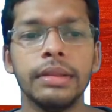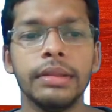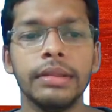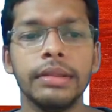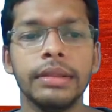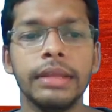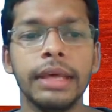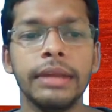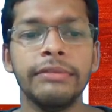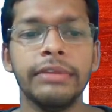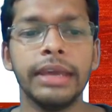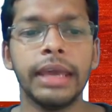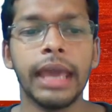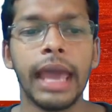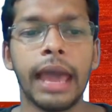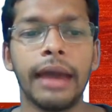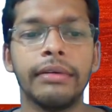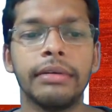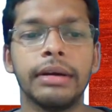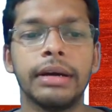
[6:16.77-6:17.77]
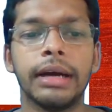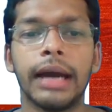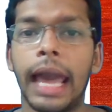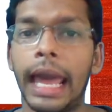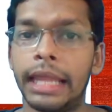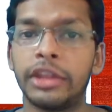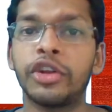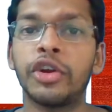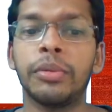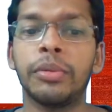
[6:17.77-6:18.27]
then we have
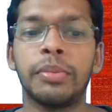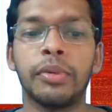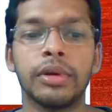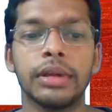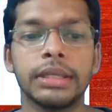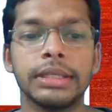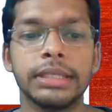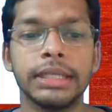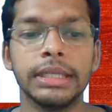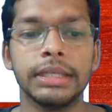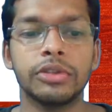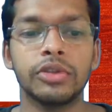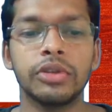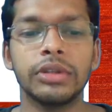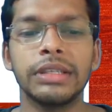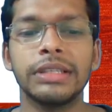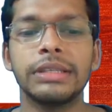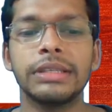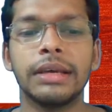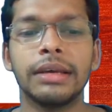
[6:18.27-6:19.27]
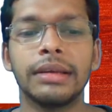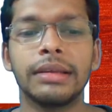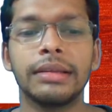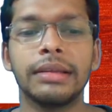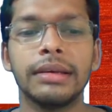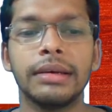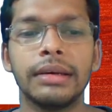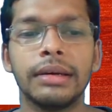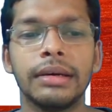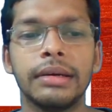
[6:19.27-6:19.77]
anthropology. So these are
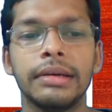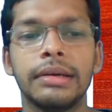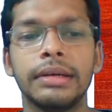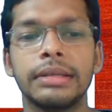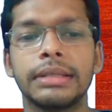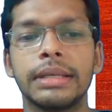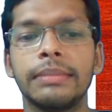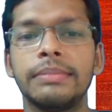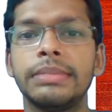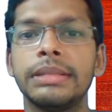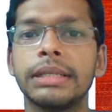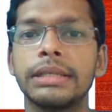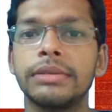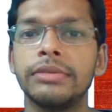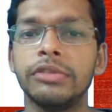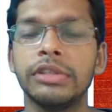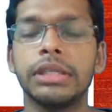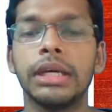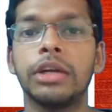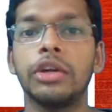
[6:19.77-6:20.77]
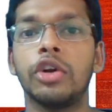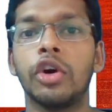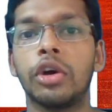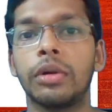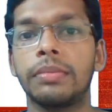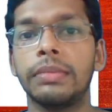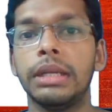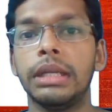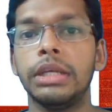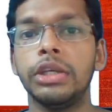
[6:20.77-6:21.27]
the subjects which are
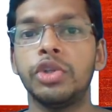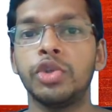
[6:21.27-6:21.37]
normally